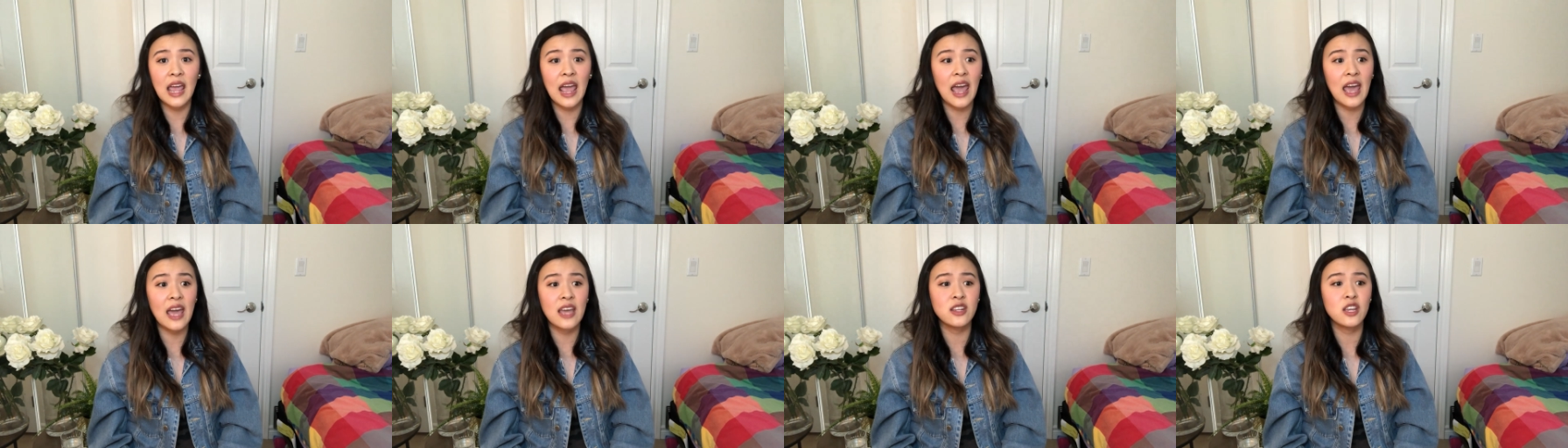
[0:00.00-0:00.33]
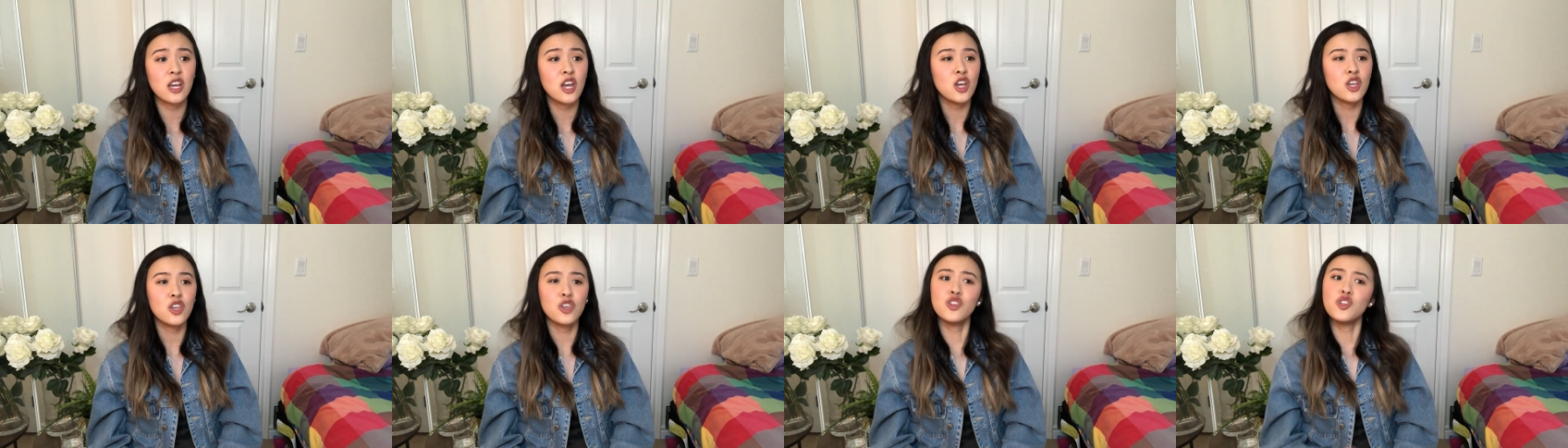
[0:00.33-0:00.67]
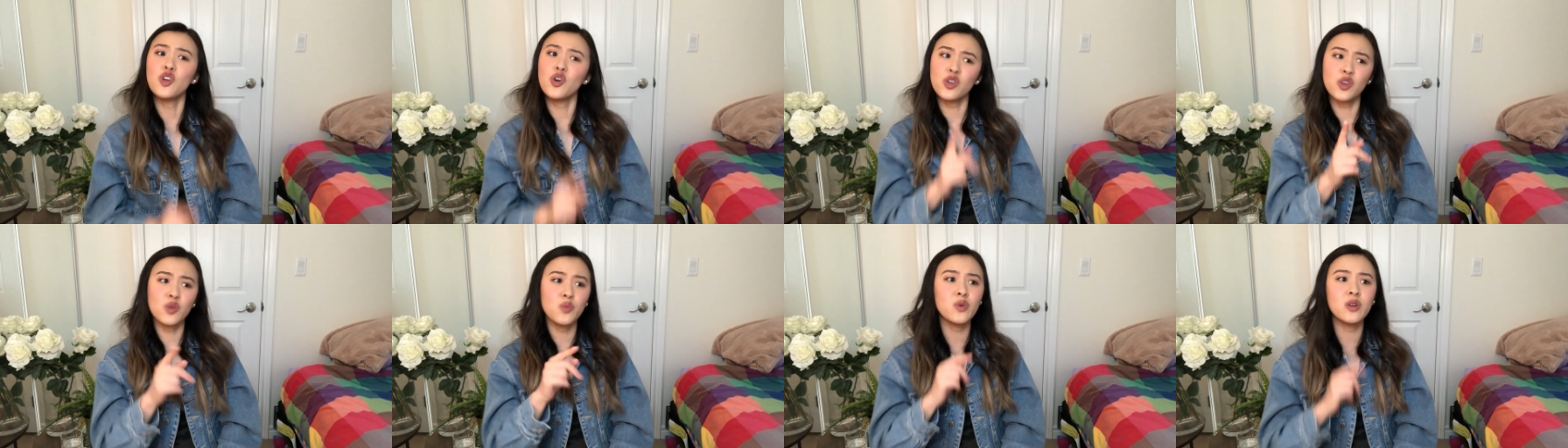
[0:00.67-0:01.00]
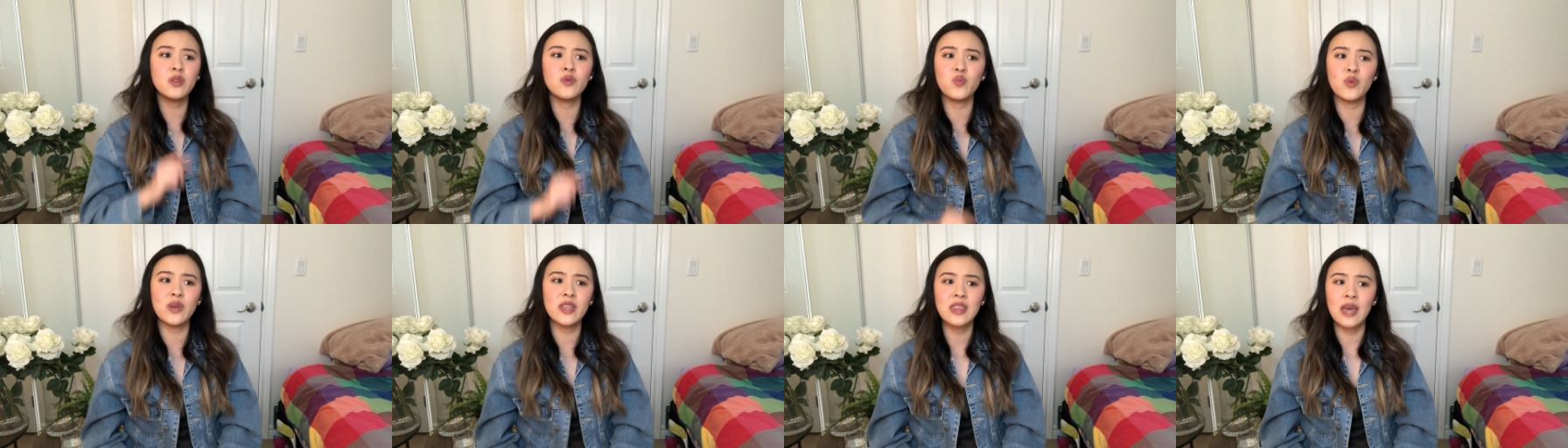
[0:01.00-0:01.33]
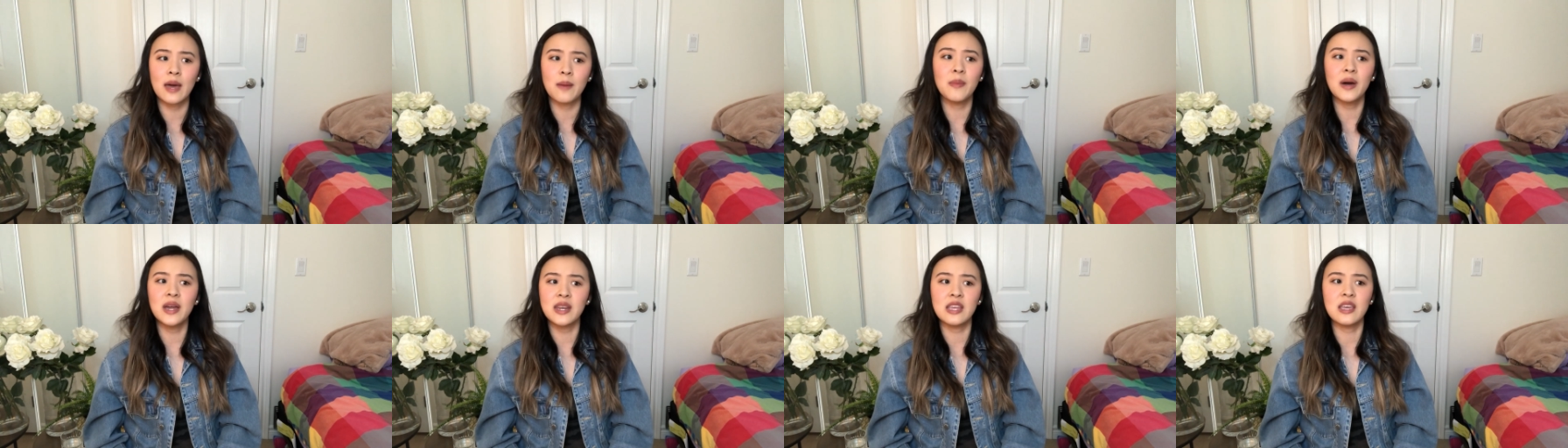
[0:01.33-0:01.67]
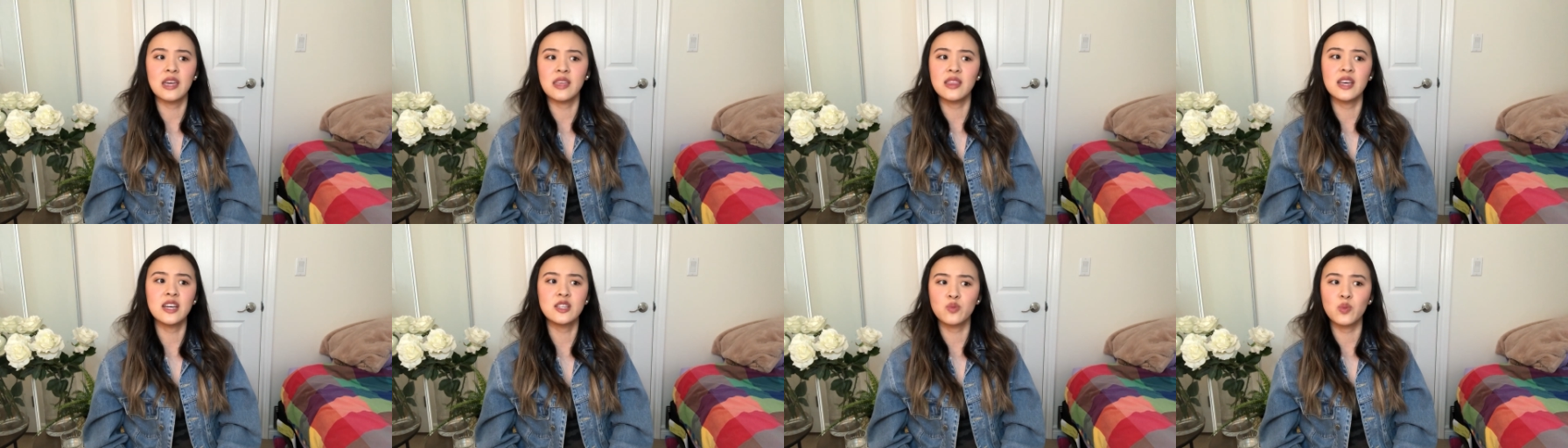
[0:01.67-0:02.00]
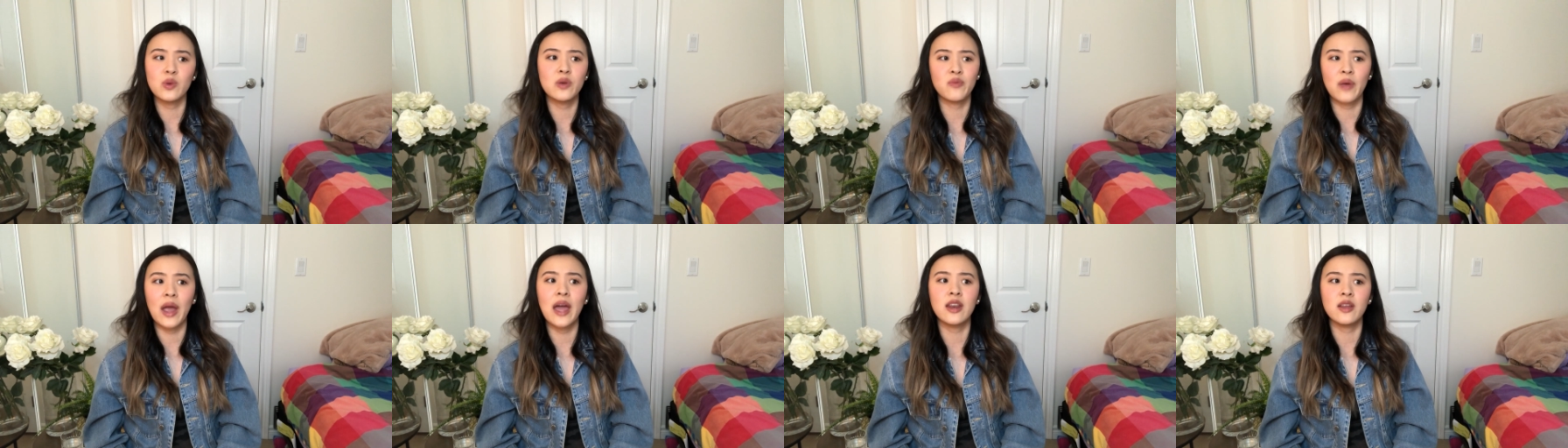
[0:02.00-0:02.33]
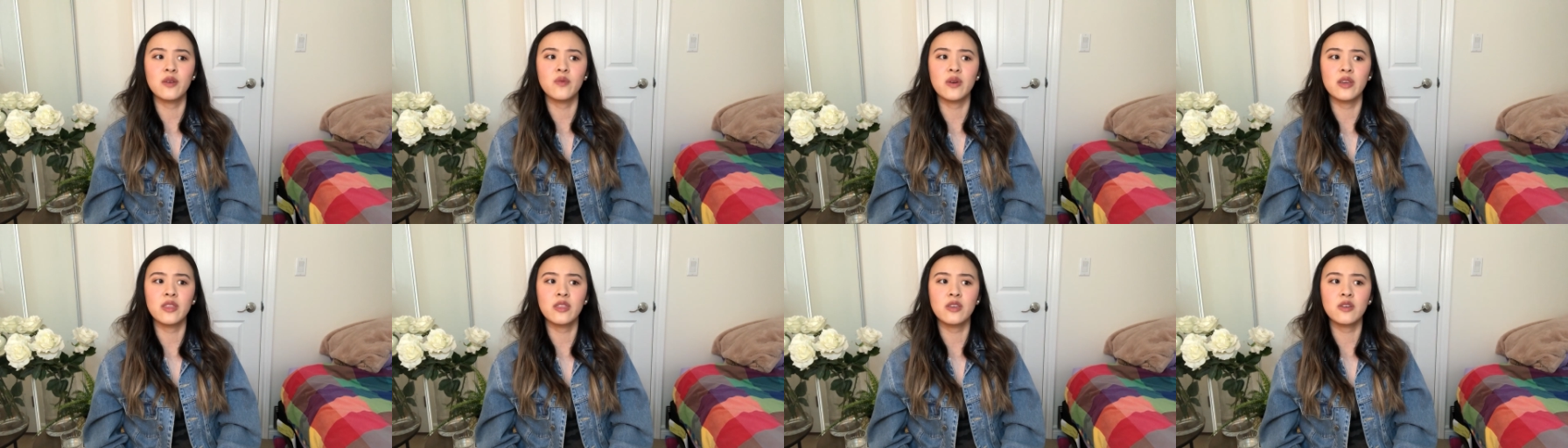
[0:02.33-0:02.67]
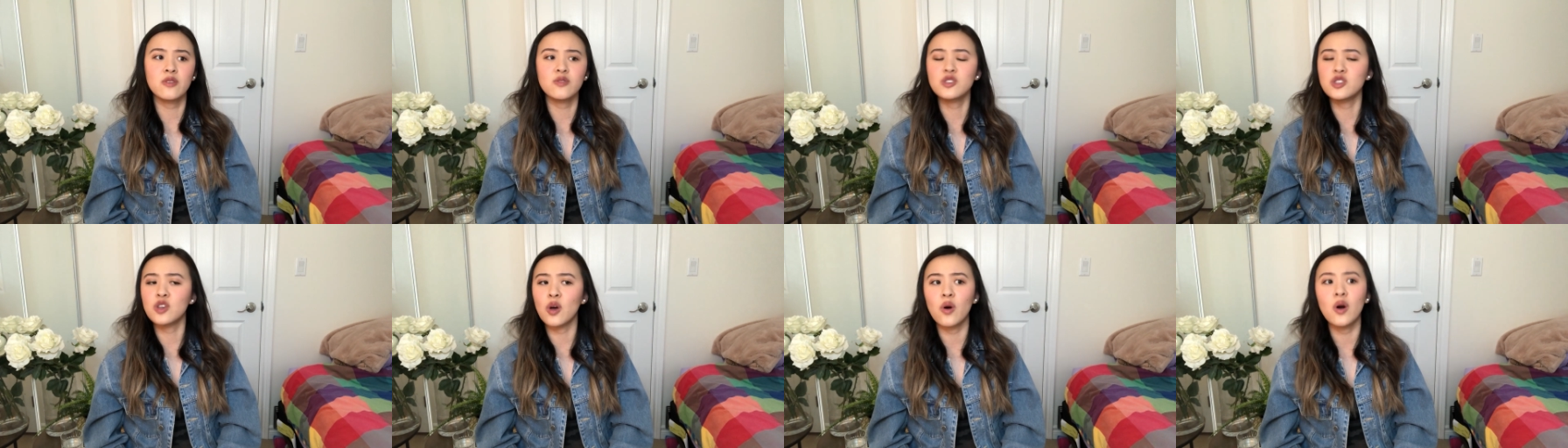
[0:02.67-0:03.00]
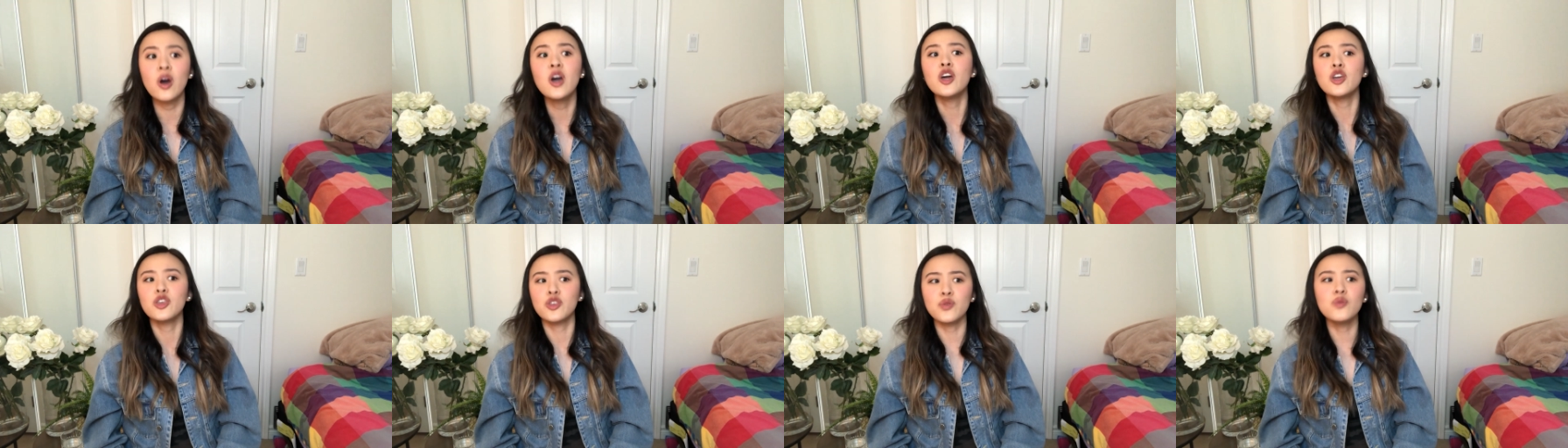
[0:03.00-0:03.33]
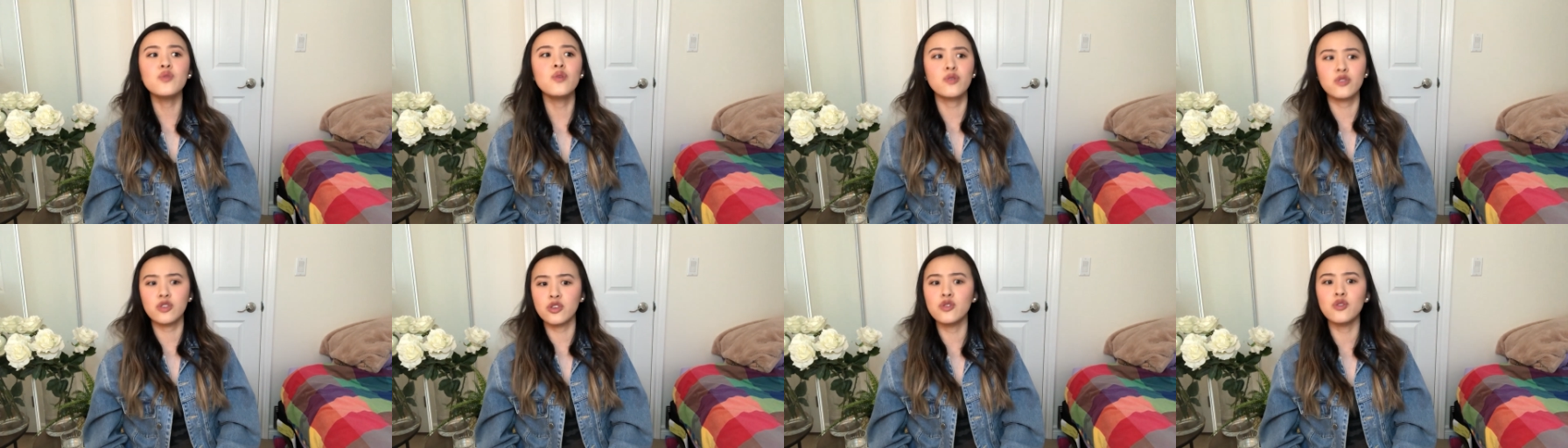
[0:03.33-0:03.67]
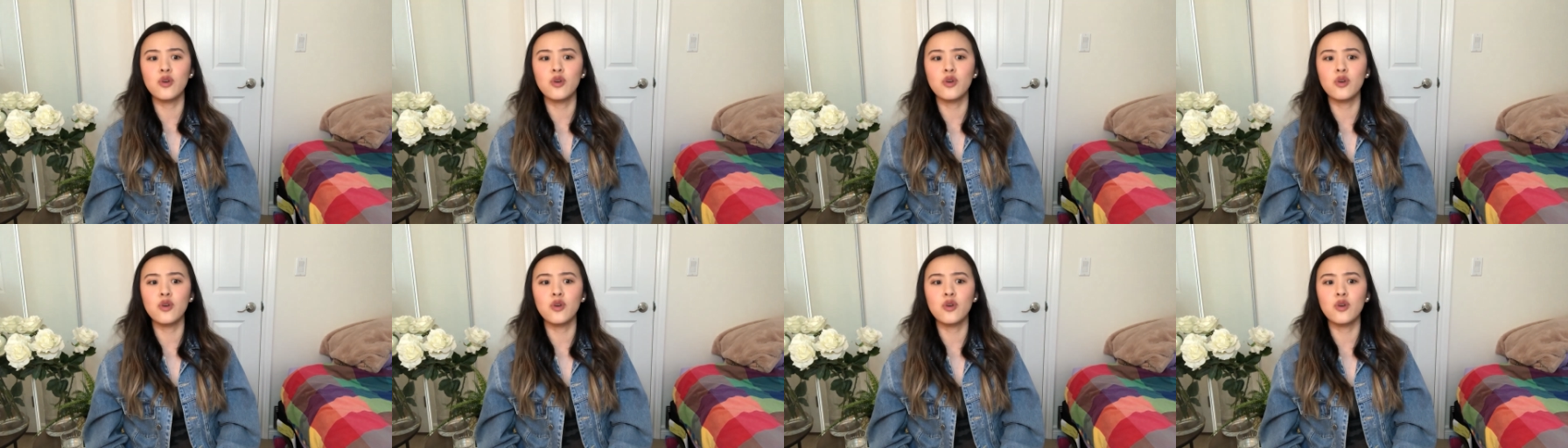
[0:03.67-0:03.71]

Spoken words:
and you wouldn't win that money unless we ran it with you. So you